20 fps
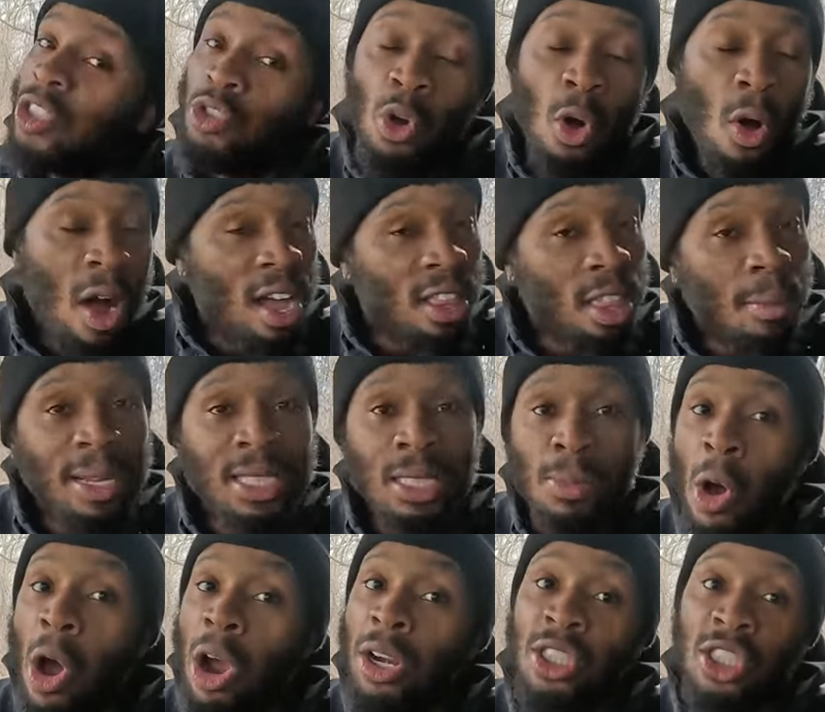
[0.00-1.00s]
You're gonna have to make
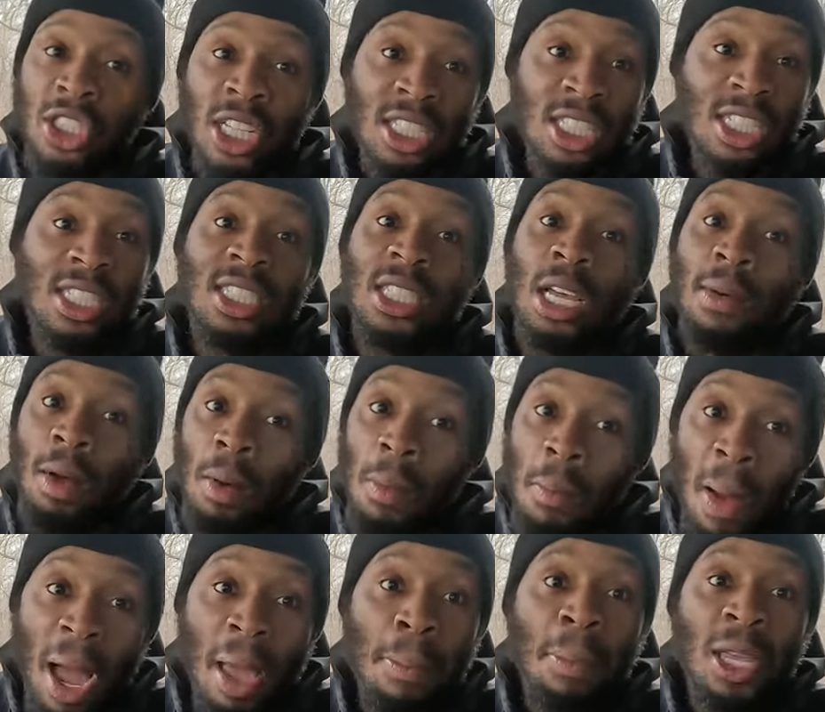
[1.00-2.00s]
some hard decisions. Some of
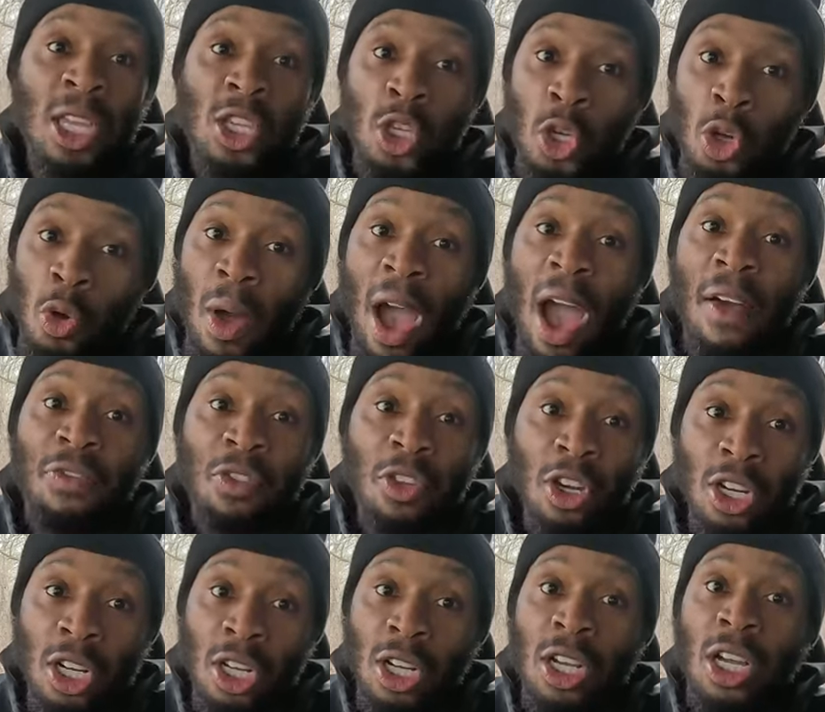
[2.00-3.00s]
them might be you have
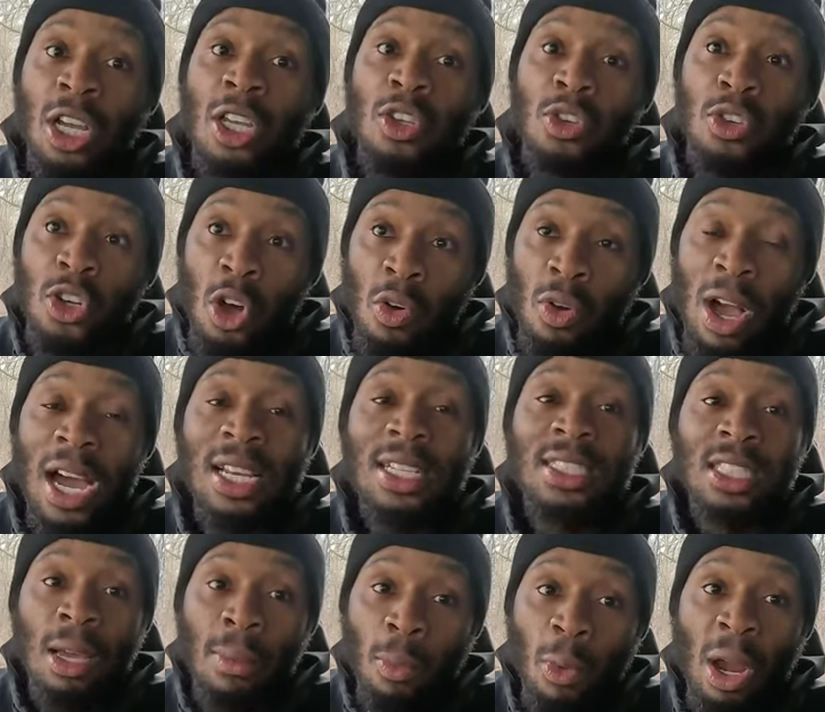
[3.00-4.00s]
to, uh, you know, kind
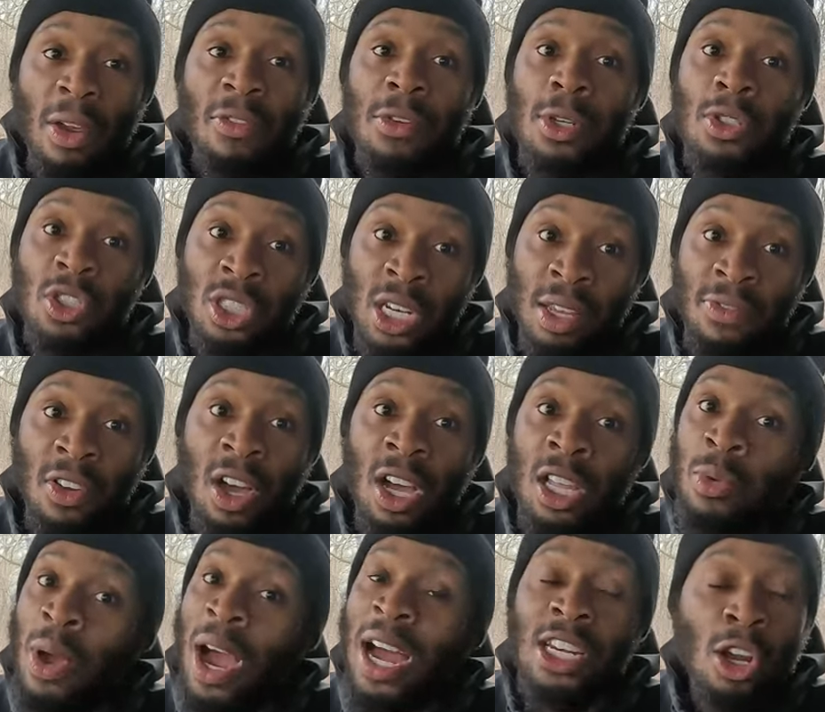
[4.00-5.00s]
of separate from your significant
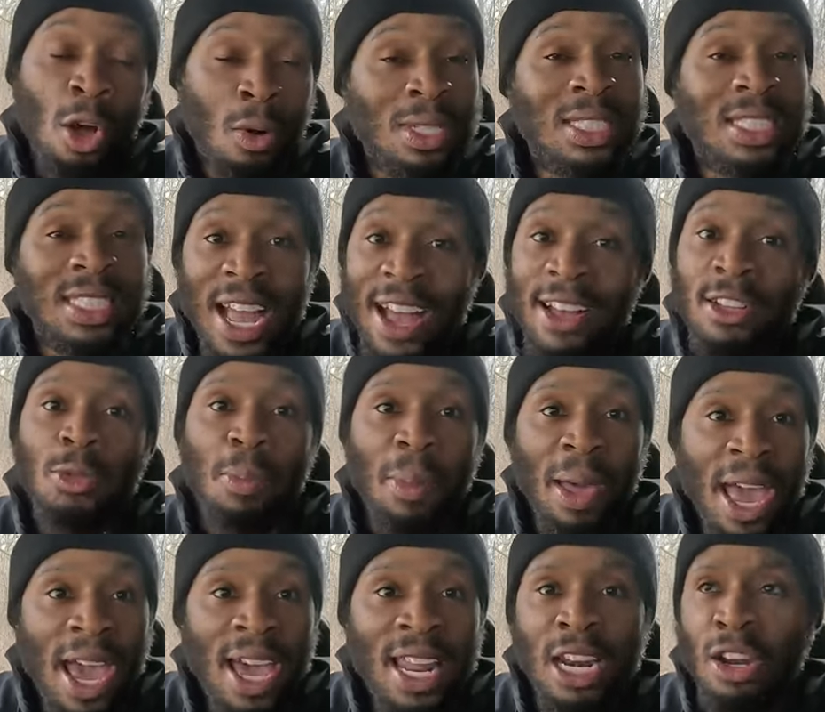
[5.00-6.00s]
other. I know it sounds
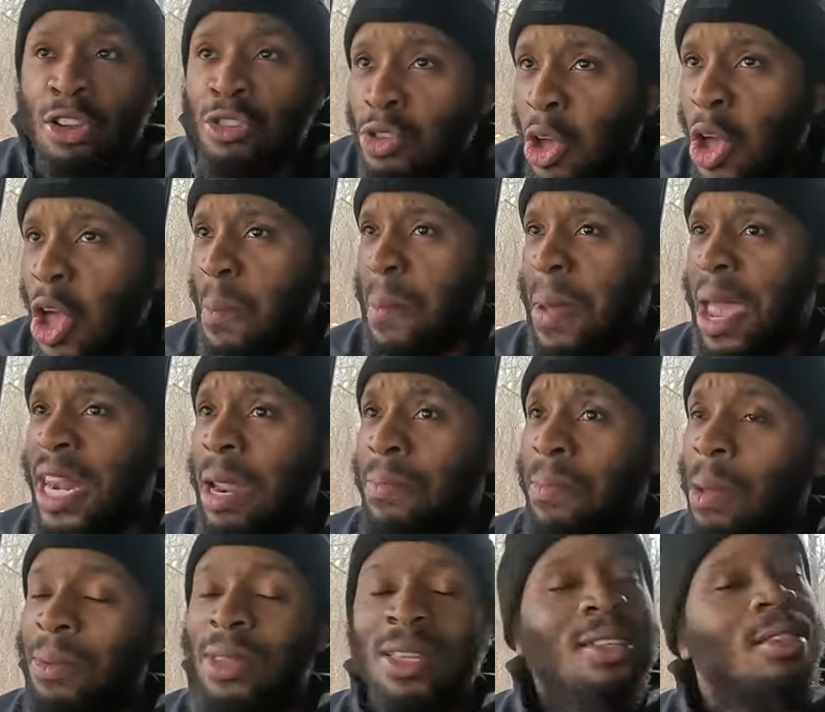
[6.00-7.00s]
bad. I know you, man,
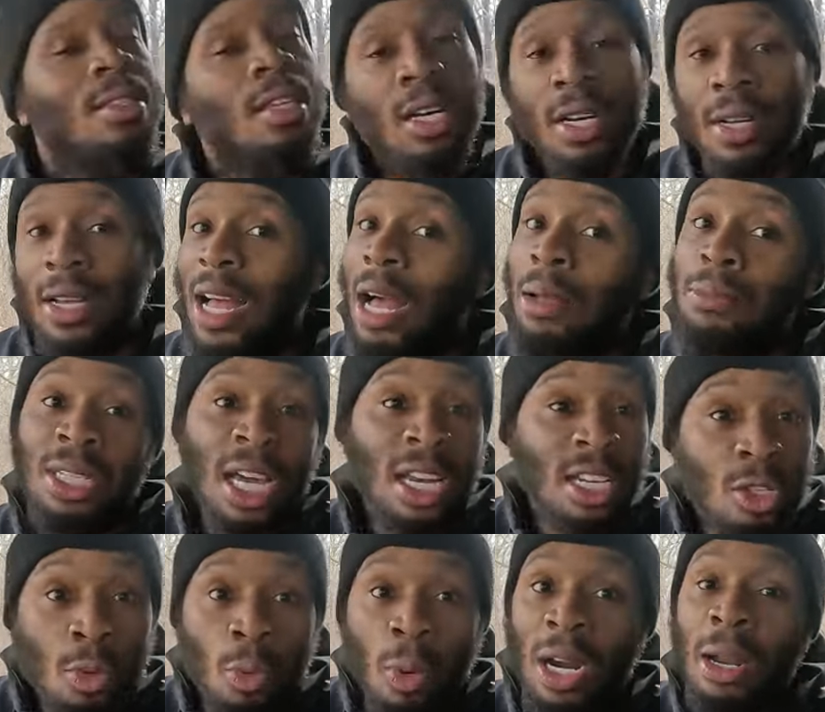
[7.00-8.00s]
I'm not, look, I'm
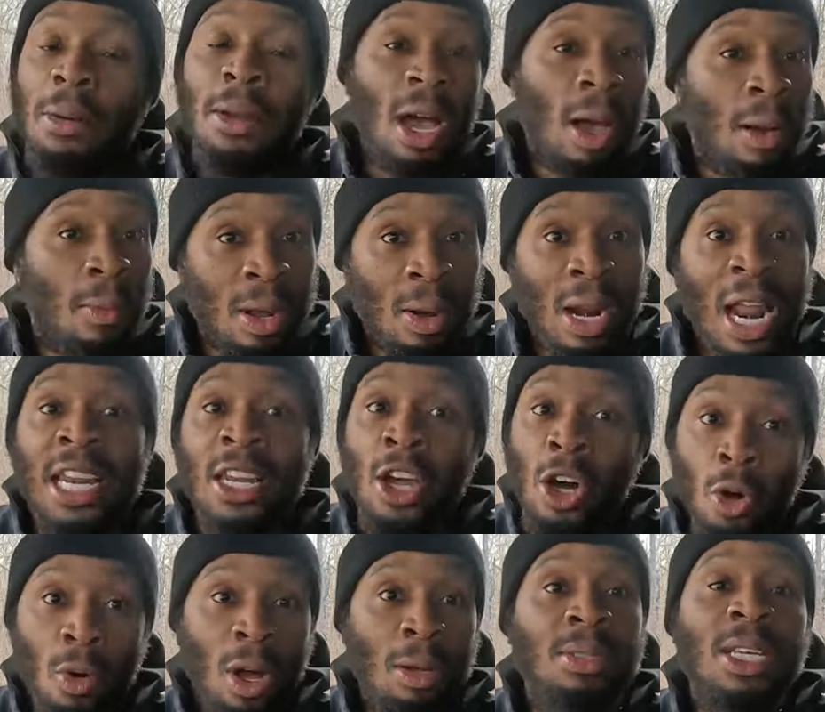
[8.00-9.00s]
telling you what I, I
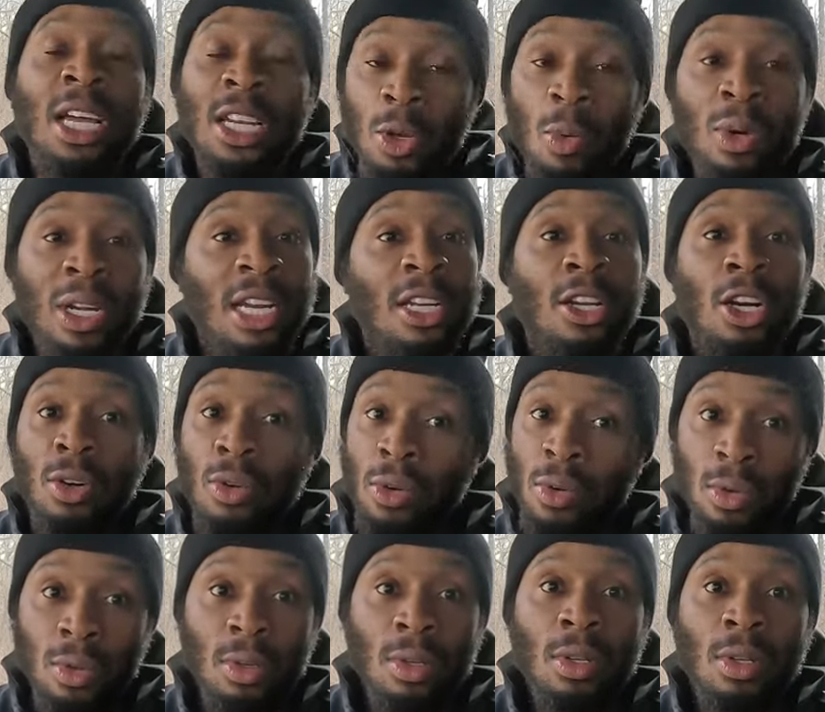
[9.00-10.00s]
know. I'm telling you what I know.